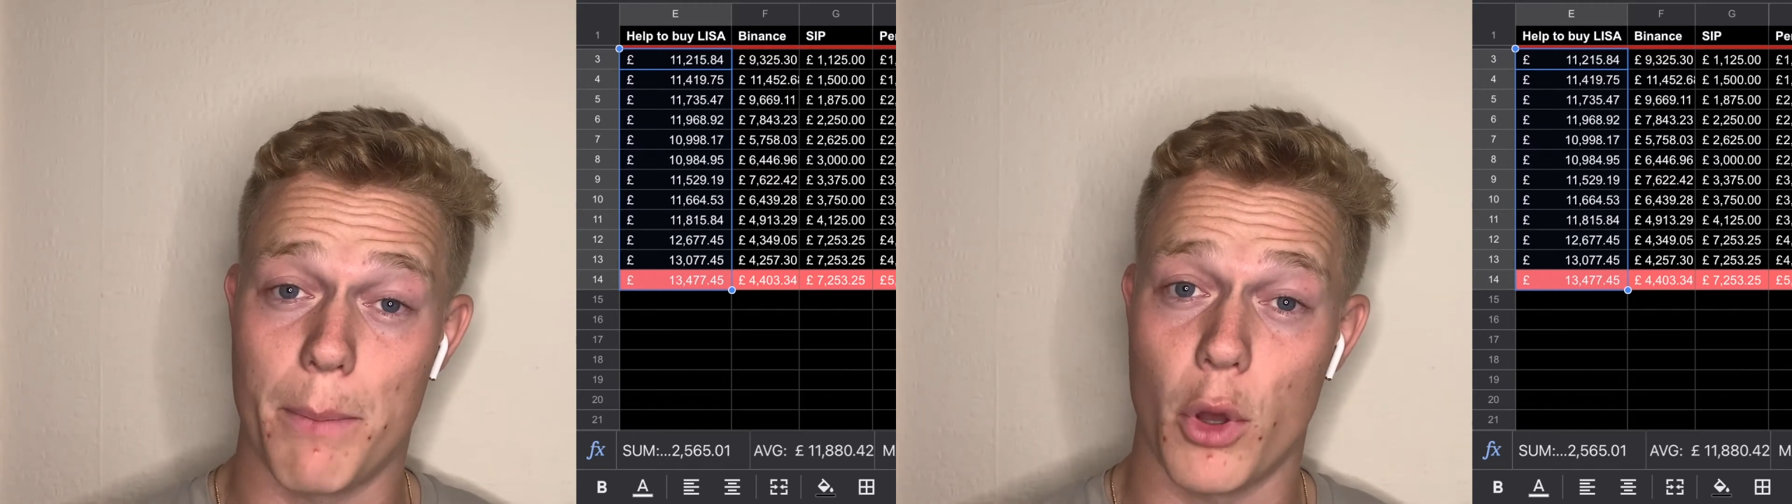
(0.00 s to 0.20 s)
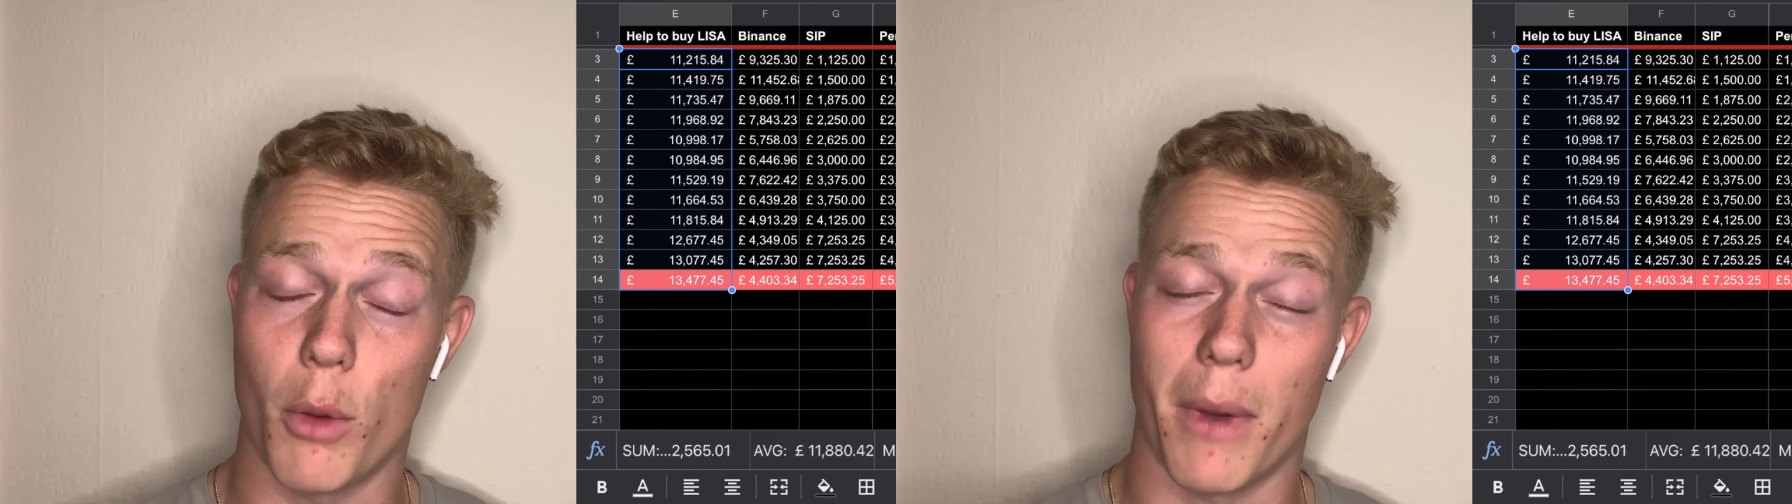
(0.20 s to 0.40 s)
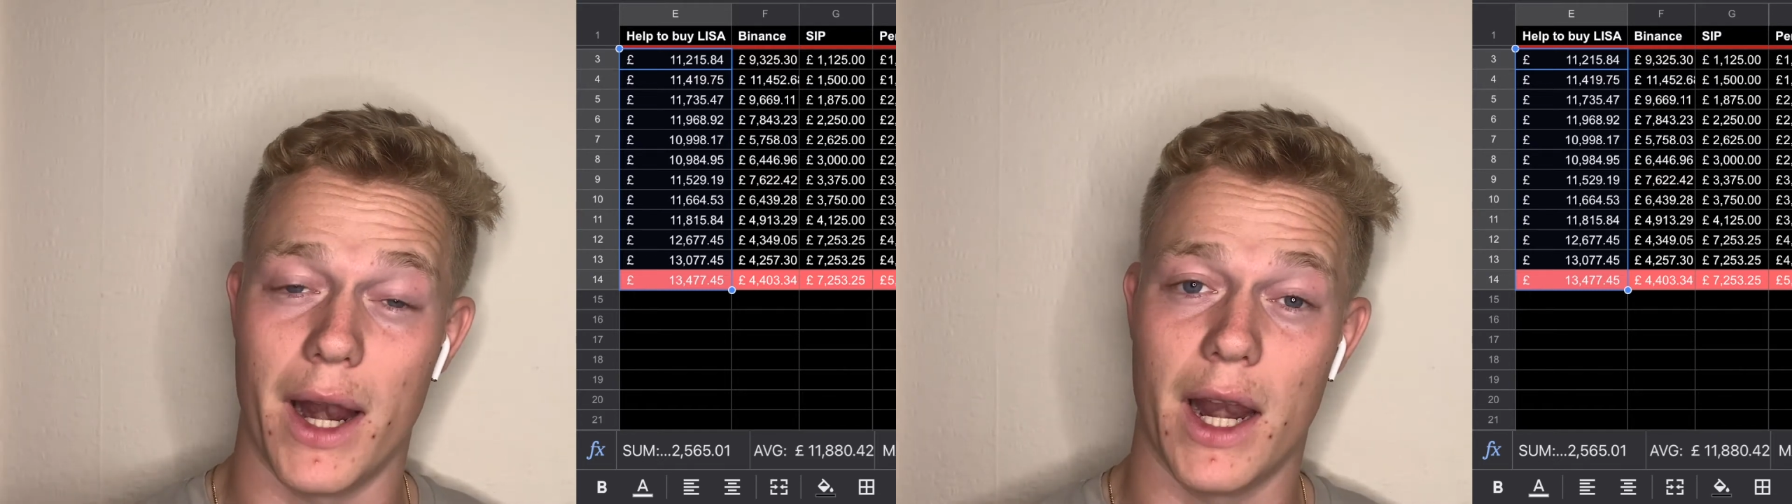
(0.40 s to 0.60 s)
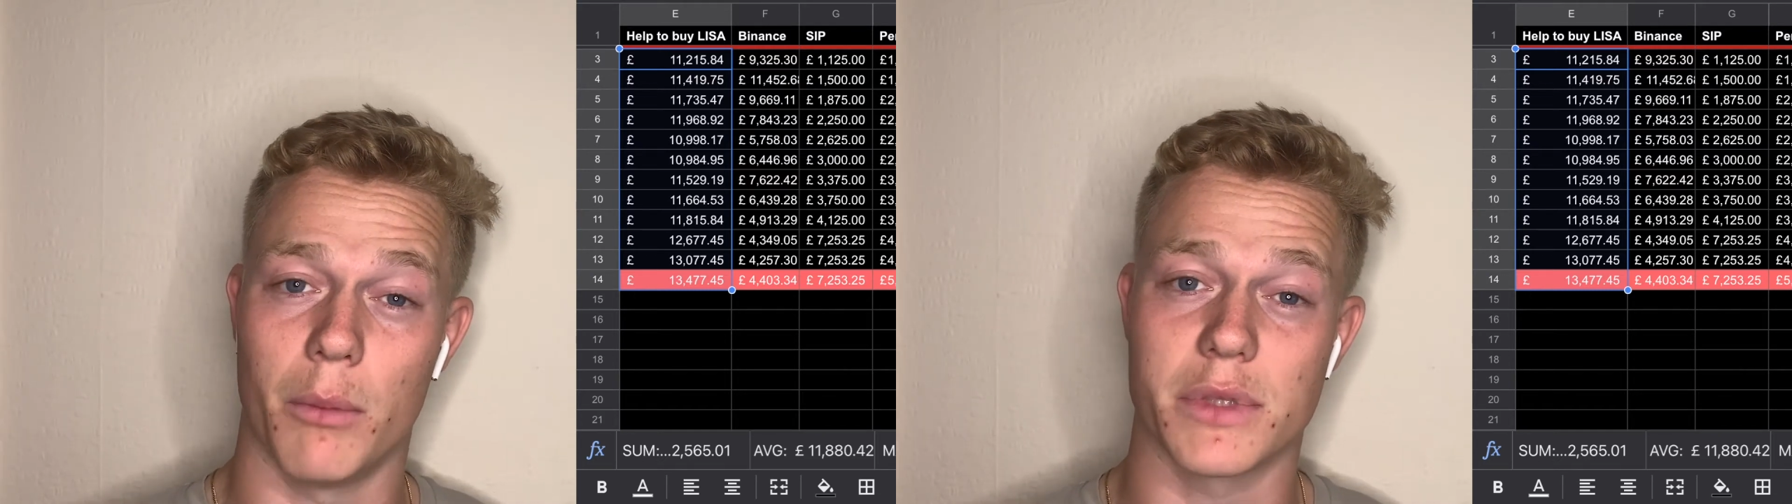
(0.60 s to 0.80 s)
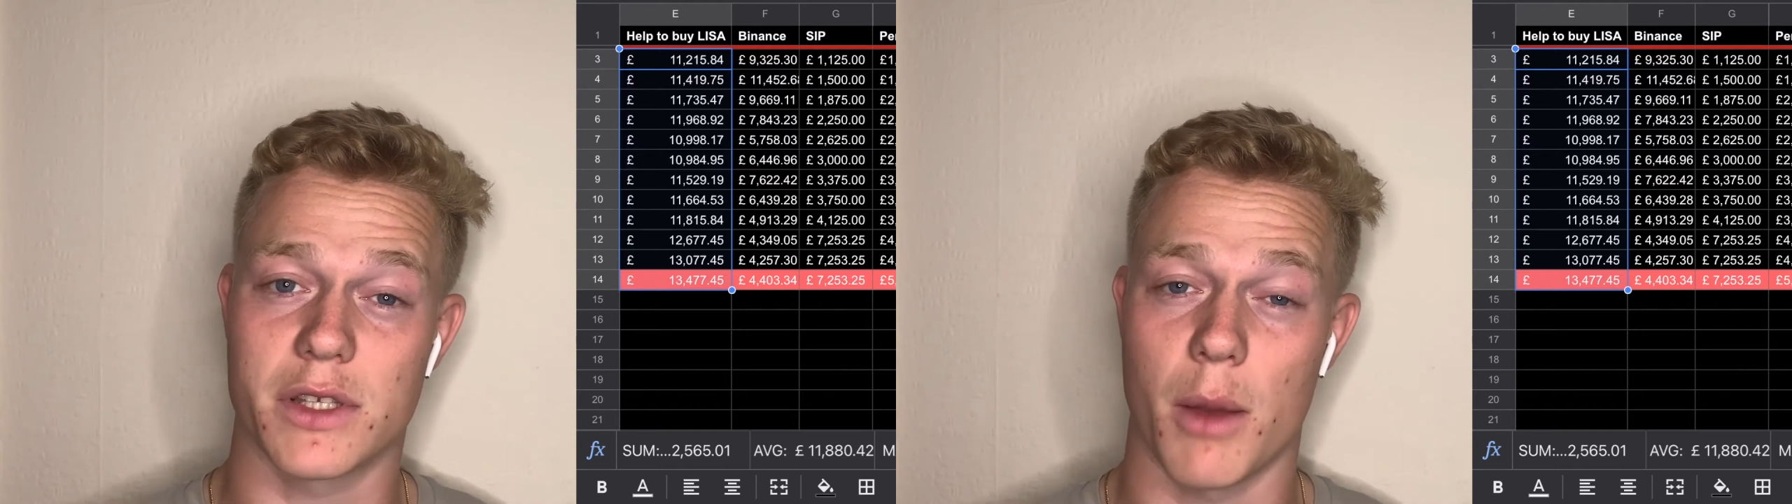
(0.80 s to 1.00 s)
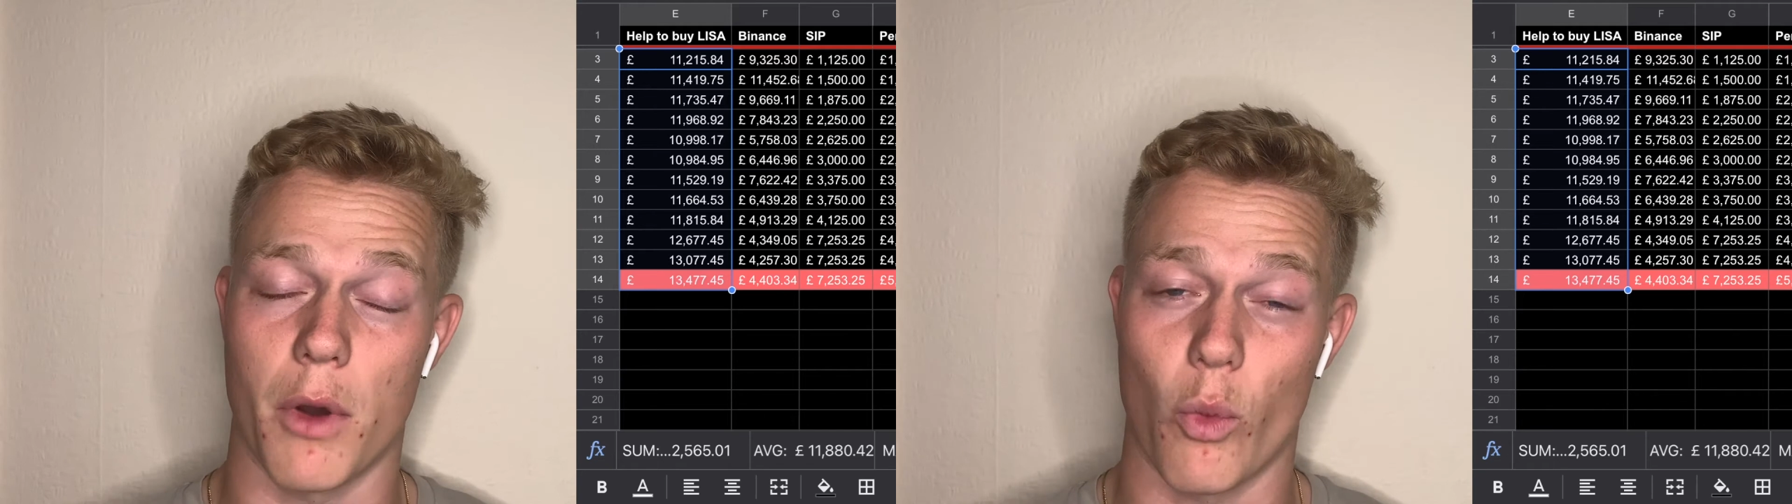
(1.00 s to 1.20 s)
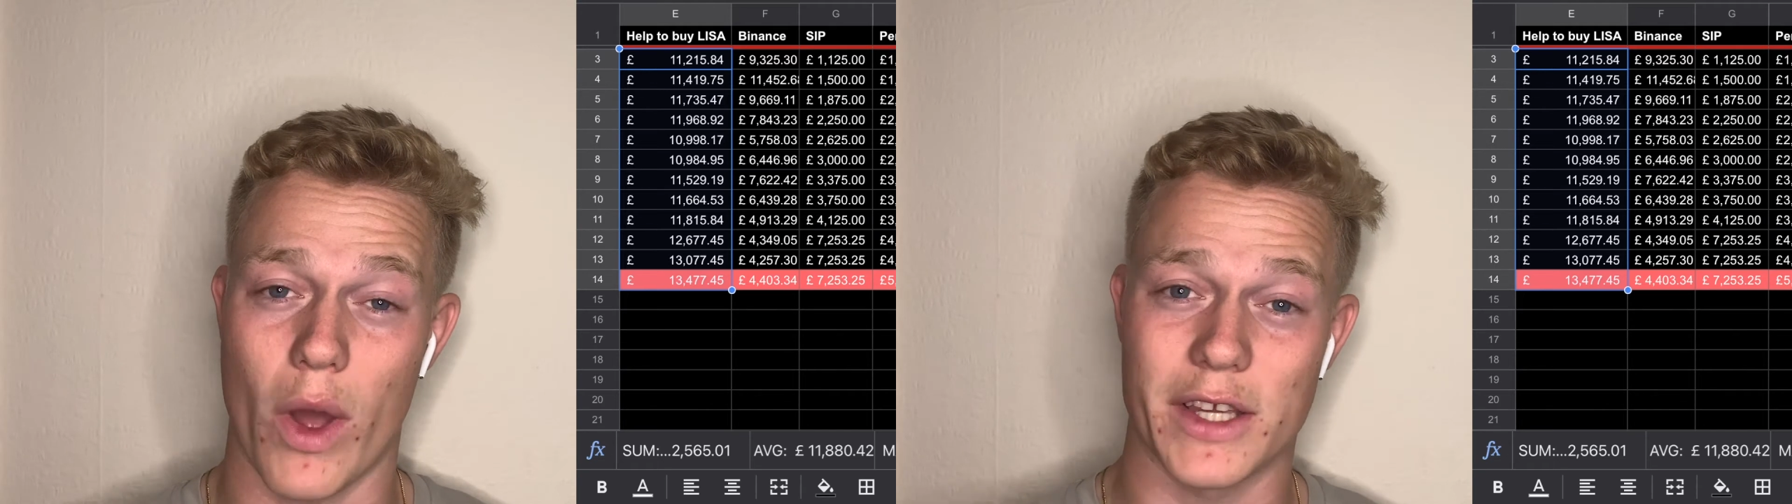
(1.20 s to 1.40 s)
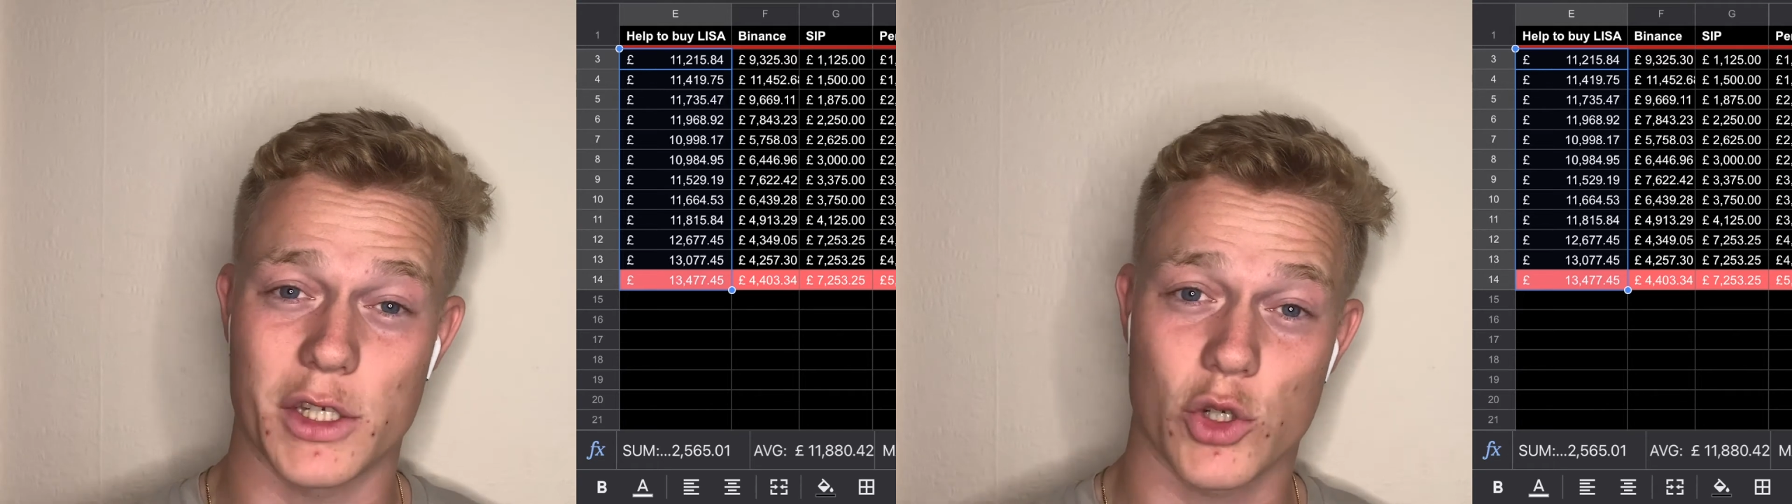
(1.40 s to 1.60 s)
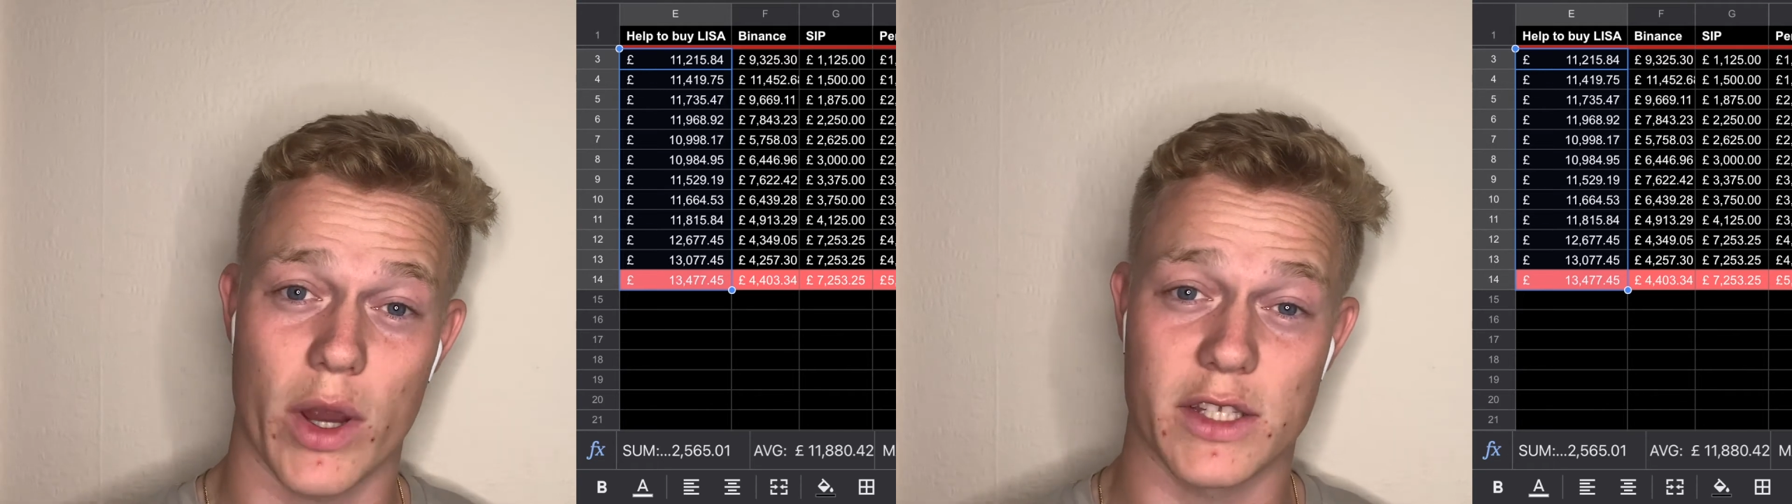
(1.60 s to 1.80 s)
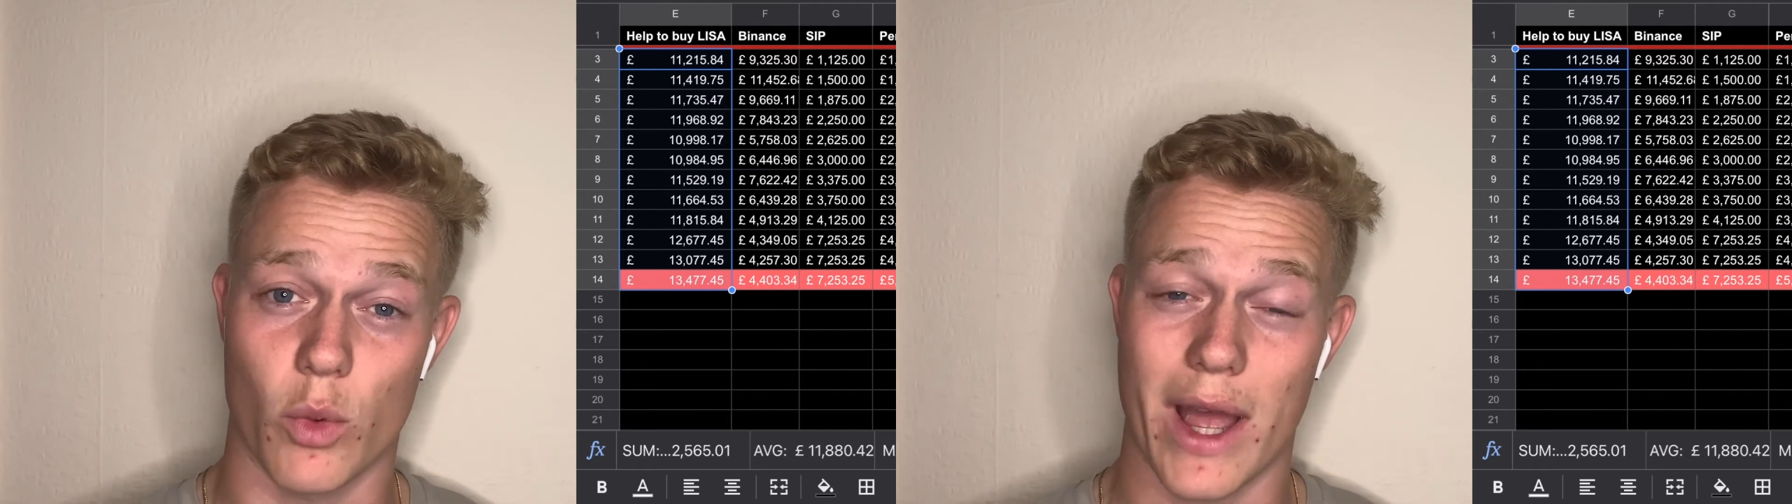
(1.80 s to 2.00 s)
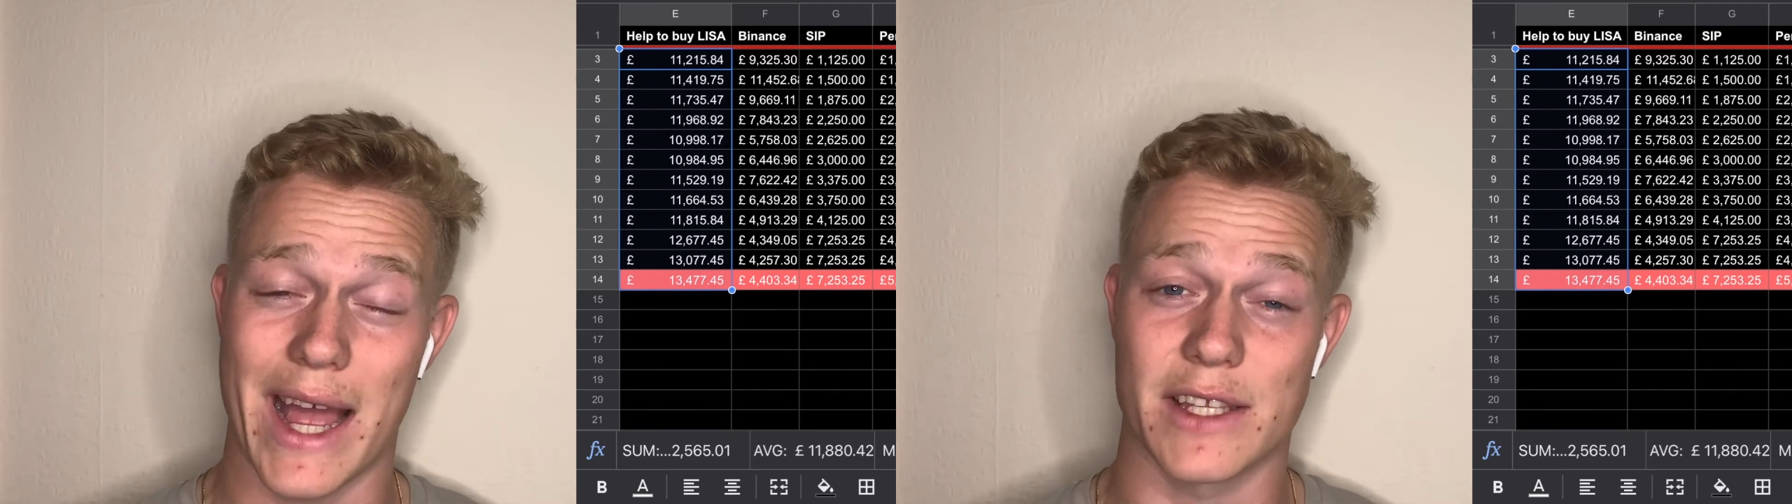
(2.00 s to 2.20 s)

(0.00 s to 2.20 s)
I put my lump sum away straight away